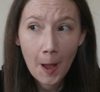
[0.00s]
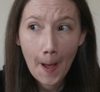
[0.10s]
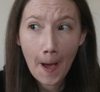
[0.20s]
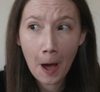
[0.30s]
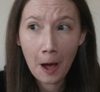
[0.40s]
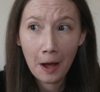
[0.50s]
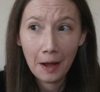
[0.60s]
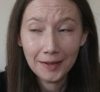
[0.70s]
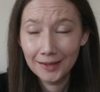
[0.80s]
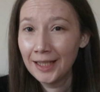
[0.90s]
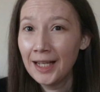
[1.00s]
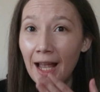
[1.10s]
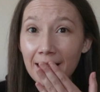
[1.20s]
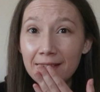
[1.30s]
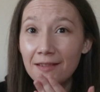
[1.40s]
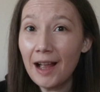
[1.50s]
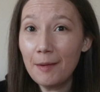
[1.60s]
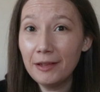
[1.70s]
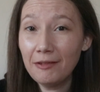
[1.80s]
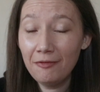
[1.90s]
I still
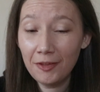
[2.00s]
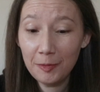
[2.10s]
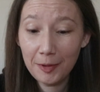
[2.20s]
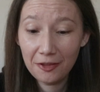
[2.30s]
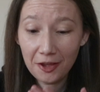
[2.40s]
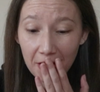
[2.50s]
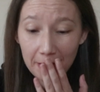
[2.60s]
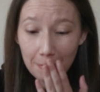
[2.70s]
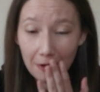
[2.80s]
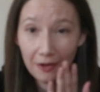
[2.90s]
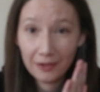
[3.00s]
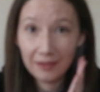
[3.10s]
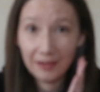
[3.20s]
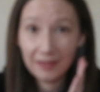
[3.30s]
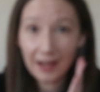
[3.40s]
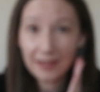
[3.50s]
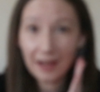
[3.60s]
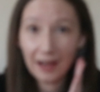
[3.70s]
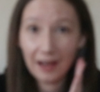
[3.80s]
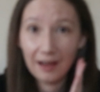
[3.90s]
can't believe I'm gonna be 31. That's
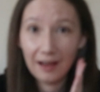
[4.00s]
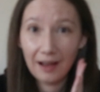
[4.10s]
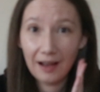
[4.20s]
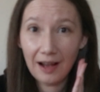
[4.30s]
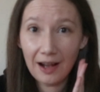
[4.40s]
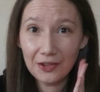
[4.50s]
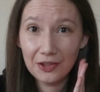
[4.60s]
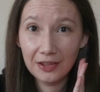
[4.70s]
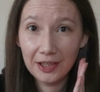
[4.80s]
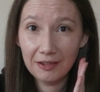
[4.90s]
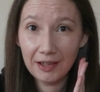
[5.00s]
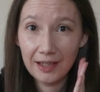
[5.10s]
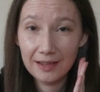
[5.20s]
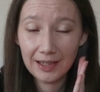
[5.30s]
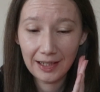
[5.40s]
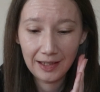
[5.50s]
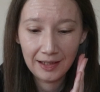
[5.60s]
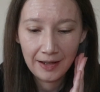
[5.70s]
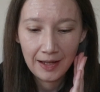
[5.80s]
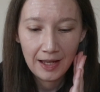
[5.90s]
actually crazy.
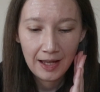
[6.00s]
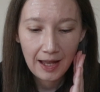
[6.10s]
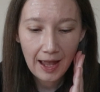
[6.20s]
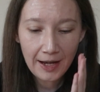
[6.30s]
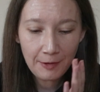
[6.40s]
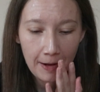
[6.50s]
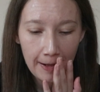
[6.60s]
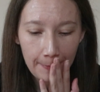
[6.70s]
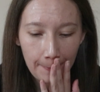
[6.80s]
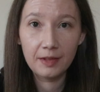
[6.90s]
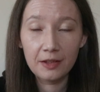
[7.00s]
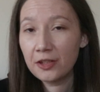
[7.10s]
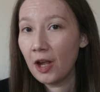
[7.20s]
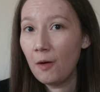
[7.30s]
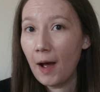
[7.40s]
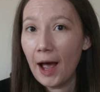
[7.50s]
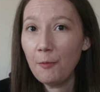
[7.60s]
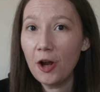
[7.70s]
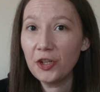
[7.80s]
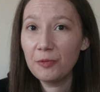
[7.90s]
Anyway, so I
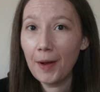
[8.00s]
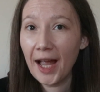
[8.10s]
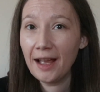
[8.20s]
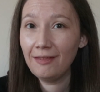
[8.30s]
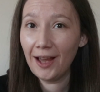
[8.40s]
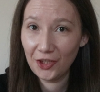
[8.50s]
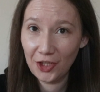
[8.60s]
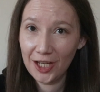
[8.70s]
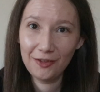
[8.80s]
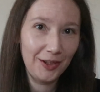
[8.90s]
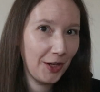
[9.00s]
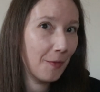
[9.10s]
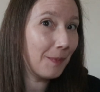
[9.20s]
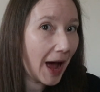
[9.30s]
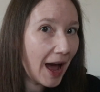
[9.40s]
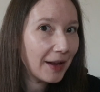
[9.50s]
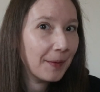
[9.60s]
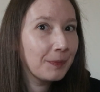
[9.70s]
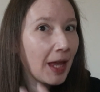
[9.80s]
watched my last year's video back,